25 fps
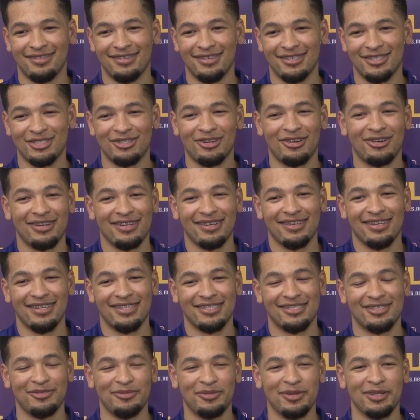starting to
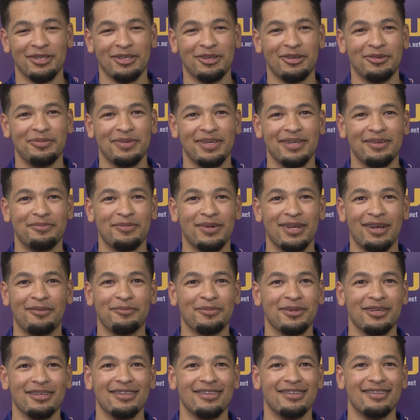get to me a little bit, but
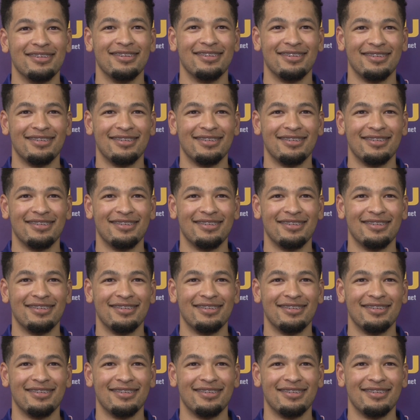I'm good.